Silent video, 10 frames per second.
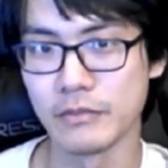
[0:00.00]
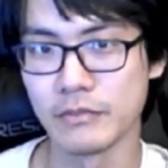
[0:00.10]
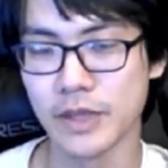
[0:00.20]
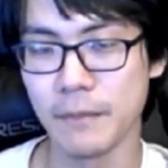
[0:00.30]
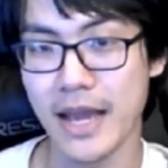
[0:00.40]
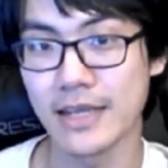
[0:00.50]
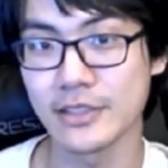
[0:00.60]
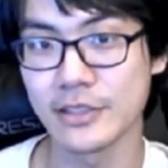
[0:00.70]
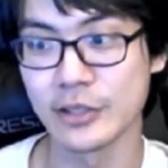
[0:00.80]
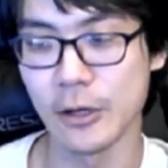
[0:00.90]
The
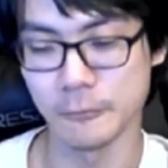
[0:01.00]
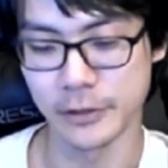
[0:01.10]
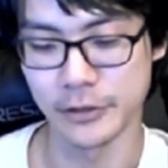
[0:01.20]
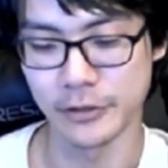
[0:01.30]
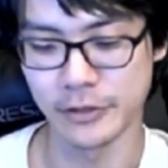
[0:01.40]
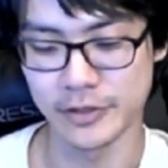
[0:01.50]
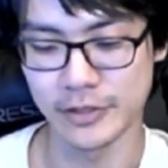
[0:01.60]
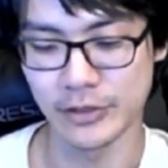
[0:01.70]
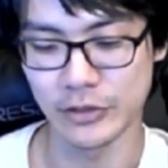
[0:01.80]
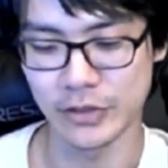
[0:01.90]
past is not real,
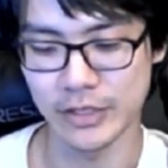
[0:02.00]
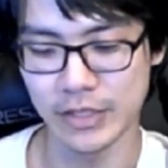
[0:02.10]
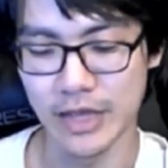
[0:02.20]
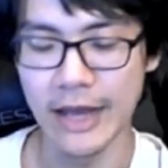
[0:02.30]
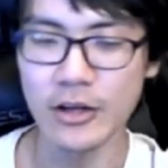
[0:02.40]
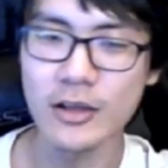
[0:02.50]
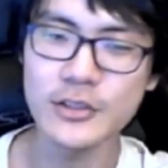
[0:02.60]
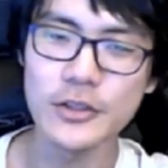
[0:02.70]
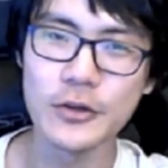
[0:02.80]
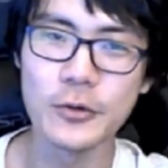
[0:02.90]
essentially. And
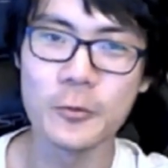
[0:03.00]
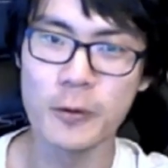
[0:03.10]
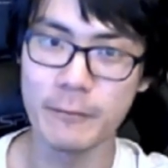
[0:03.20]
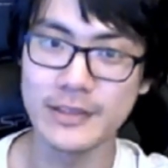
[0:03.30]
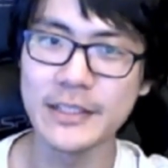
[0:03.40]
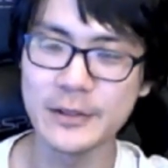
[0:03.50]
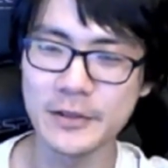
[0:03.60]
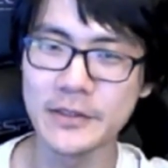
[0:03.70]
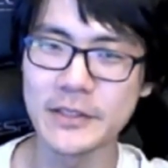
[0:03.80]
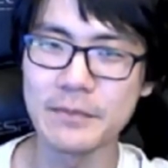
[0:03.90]
also, we're
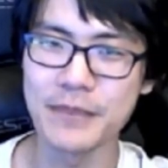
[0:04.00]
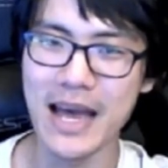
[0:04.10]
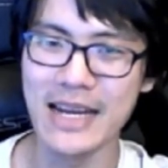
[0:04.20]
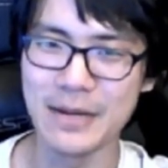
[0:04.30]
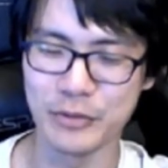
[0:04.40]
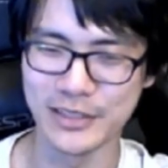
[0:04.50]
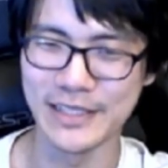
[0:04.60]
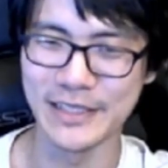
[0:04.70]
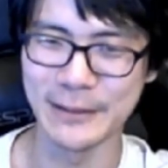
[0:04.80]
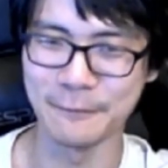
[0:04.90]
ridiculously bad at
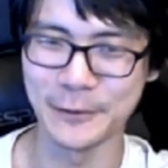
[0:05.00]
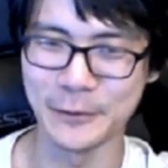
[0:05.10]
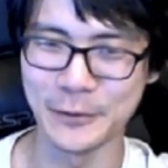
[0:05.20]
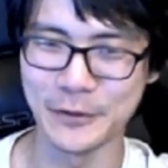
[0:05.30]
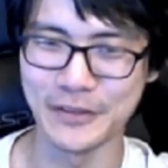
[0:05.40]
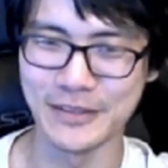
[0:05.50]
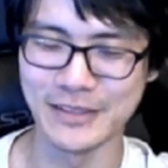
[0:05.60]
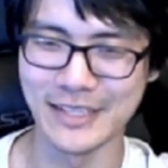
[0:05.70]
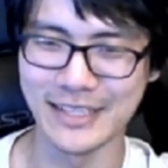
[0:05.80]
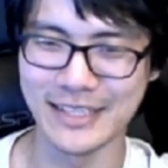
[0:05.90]
predicting the future.
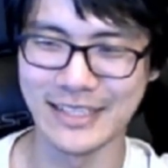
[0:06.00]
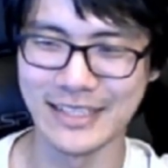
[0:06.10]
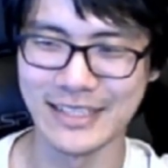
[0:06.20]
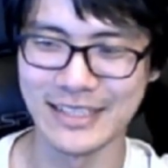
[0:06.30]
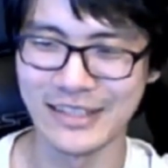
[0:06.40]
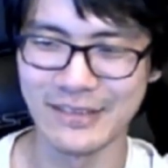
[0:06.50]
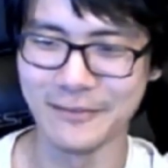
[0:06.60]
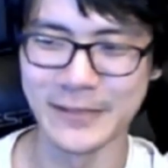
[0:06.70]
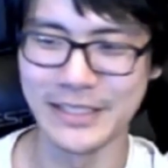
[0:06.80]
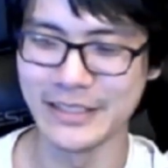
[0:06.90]
Like,
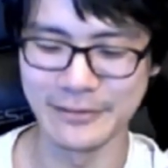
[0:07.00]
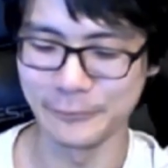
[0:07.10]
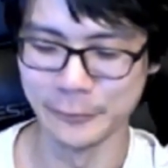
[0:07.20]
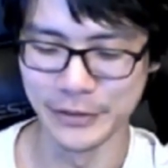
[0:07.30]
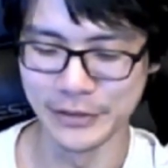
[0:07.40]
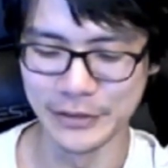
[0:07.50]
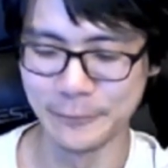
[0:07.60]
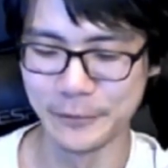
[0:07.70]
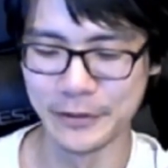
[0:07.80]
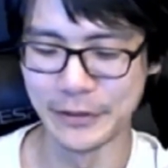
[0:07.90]
we
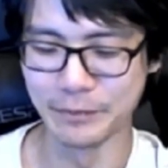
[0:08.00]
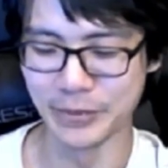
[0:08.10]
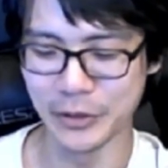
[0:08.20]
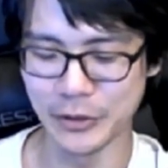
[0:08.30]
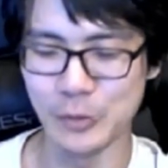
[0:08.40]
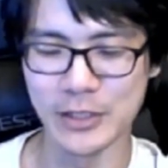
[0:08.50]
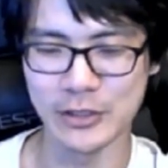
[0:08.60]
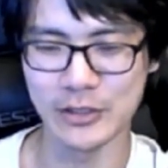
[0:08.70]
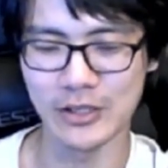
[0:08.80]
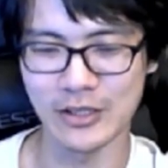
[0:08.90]
really put too much
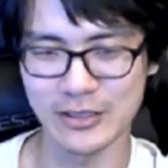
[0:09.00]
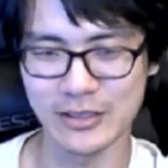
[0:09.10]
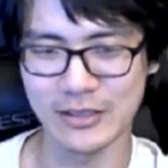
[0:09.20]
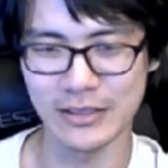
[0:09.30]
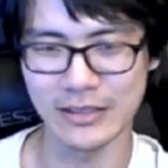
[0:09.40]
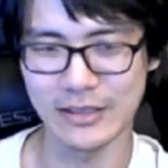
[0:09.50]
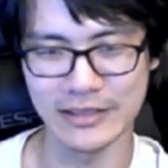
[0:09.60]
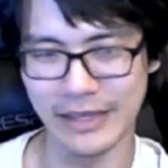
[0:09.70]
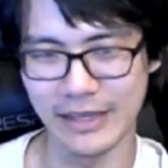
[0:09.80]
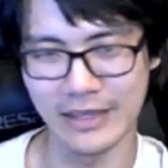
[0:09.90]
stock and
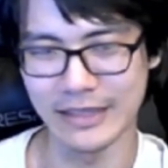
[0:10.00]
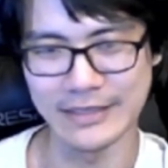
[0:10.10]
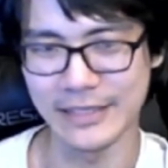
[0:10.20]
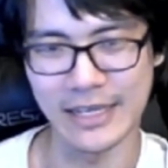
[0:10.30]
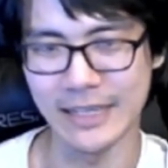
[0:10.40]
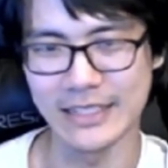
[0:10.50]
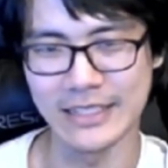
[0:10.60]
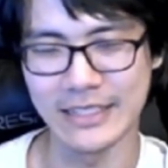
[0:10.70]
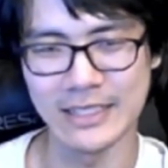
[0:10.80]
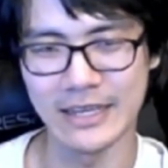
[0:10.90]

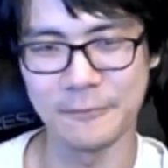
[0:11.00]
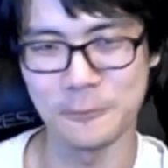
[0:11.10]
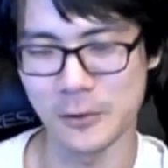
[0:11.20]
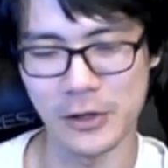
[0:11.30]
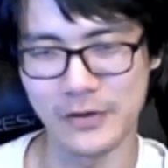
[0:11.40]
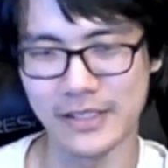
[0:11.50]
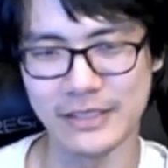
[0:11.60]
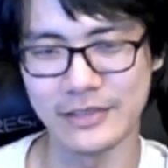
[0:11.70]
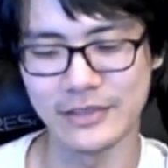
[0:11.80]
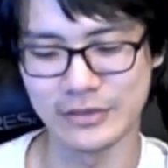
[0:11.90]
anxiety and
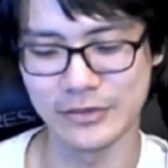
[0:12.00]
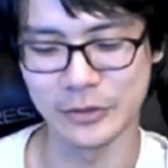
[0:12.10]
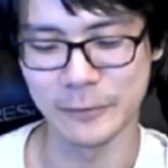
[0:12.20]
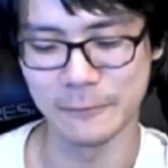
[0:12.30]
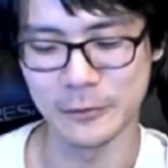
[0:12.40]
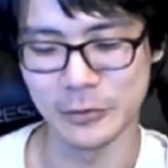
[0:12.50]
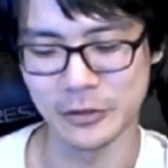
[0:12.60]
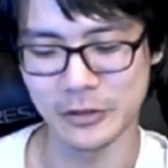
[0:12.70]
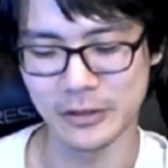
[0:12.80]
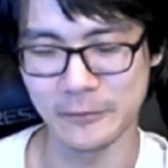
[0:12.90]
worries to the
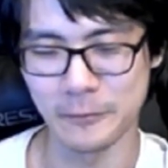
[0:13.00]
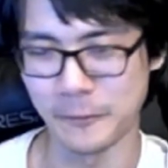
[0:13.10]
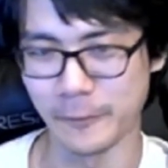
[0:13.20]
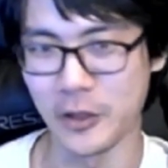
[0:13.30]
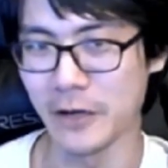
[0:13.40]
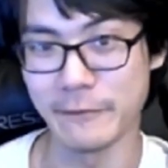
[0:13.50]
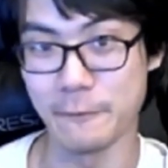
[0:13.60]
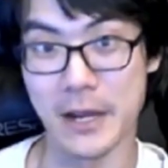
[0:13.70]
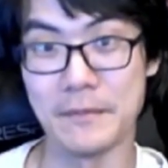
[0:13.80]
future when we're not even right